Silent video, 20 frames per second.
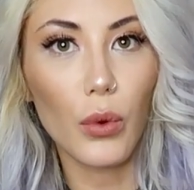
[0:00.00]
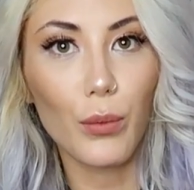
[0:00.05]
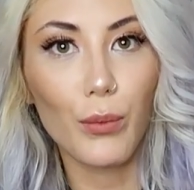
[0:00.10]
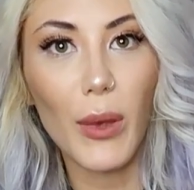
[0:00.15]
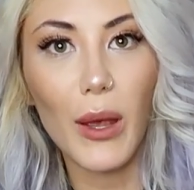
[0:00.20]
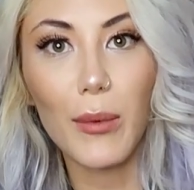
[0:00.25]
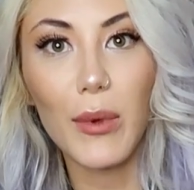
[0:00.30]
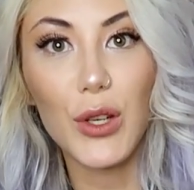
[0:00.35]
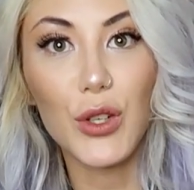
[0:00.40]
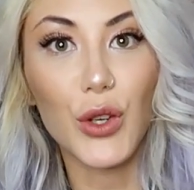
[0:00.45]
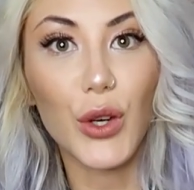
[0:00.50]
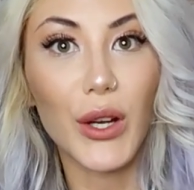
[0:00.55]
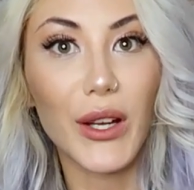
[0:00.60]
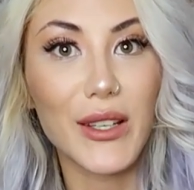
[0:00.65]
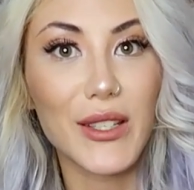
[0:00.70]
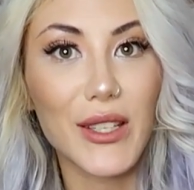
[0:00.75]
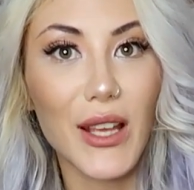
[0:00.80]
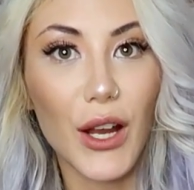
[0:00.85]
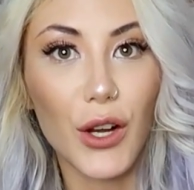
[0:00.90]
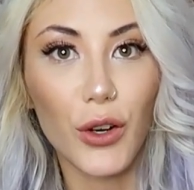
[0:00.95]
maybe during a
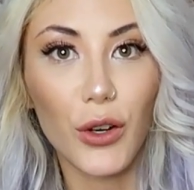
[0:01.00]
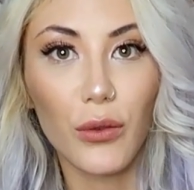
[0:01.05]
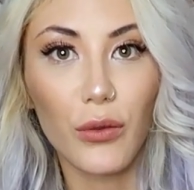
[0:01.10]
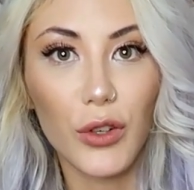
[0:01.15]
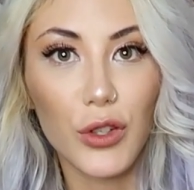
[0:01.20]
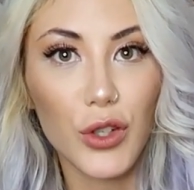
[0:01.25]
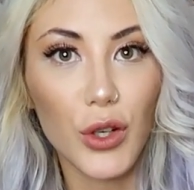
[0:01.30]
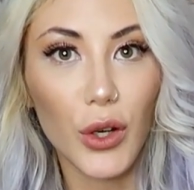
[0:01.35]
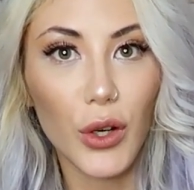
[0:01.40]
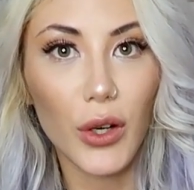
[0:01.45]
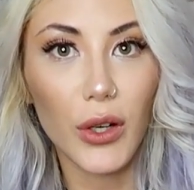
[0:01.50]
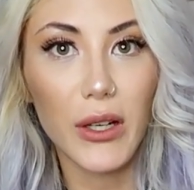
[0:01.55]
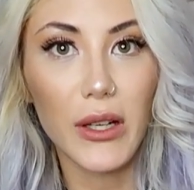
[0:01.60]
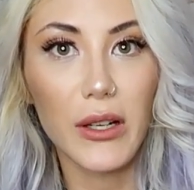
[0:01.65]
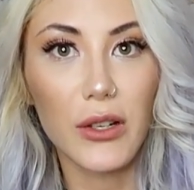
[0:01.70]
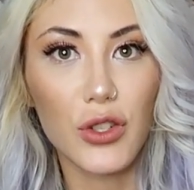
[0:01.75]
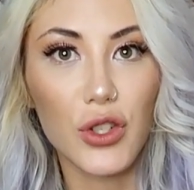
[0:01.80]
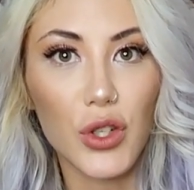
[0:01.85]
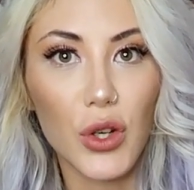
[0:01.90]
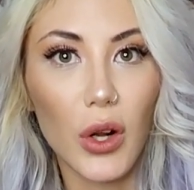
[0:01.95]
Saturn return
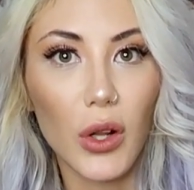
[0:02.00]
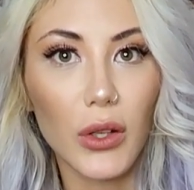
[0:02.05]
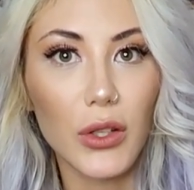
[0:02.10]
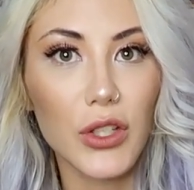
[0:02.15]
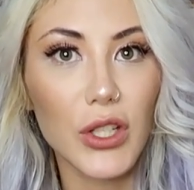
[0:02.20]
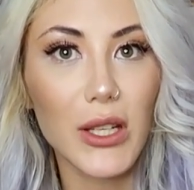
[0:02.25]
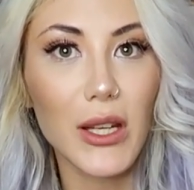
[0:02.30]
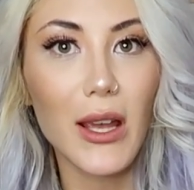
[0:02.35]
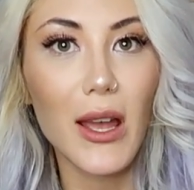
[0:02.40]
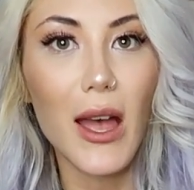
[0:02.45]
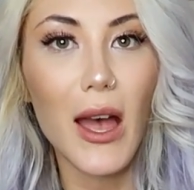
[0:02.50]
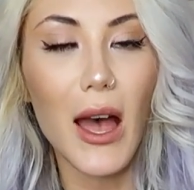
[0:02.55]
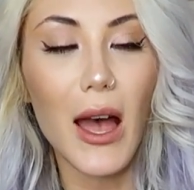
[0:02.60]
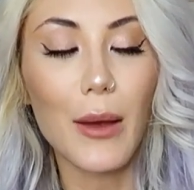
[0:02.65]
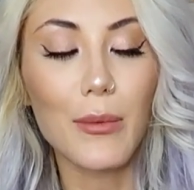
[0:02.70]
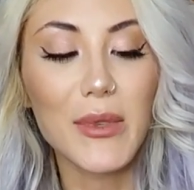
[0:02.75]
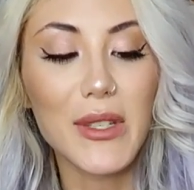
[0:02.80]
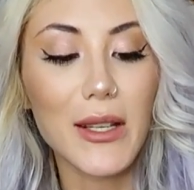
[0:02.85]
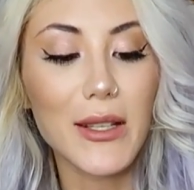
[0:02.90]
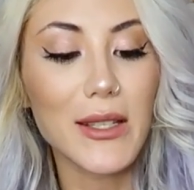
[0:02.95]
in astrology,
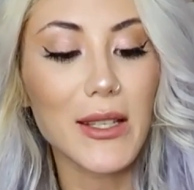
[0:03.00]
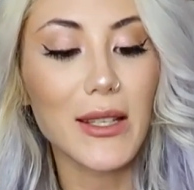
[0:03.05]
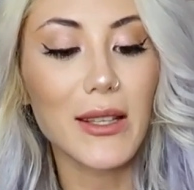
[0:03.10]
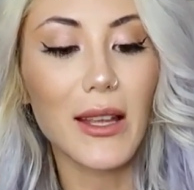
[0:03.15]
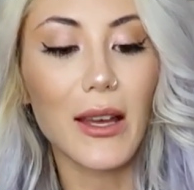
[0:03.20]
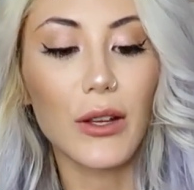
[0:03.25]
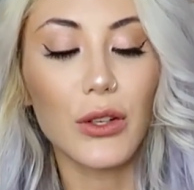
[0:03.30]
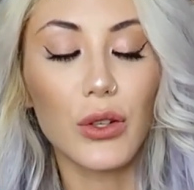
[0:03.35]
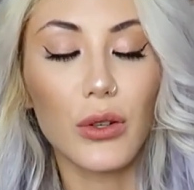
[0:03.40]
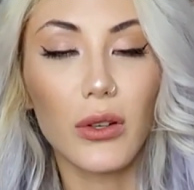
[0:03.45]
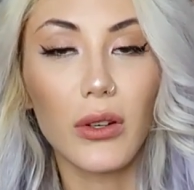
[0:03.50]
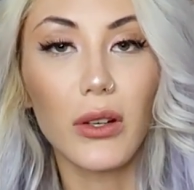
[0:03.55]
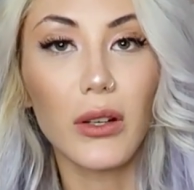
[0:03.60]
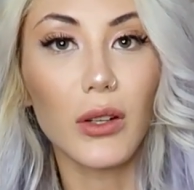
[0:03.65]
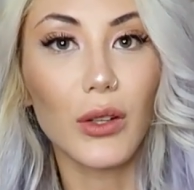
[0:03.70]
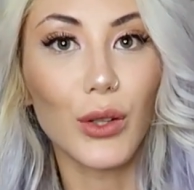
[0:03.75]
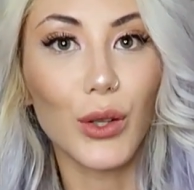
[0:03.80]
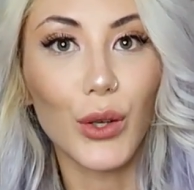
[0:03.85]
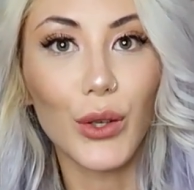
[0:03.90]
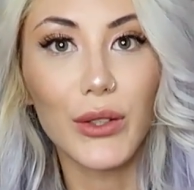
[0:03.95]
I'm sensing that you're going
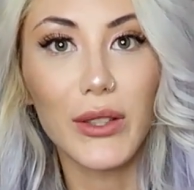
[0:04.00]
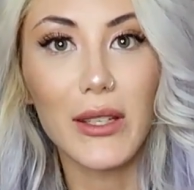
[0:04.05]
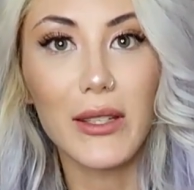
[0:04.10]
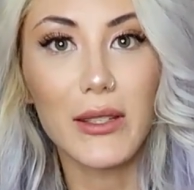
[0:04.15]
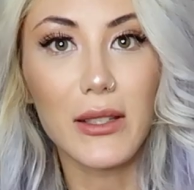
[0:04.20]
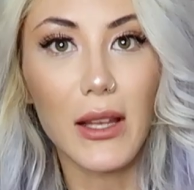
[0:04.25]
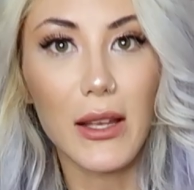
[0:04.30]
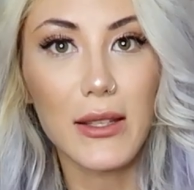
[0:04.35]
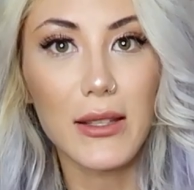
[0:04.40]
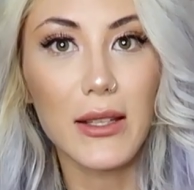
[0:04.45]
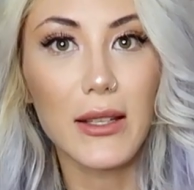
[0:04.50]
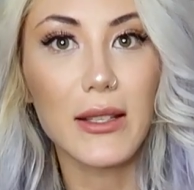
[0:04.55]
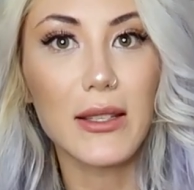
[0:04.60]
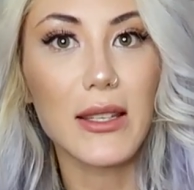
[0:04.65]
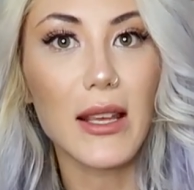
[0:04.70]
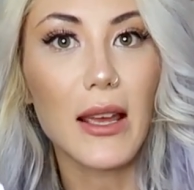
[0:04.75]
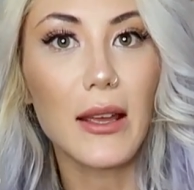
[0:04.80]
to learn these lessons.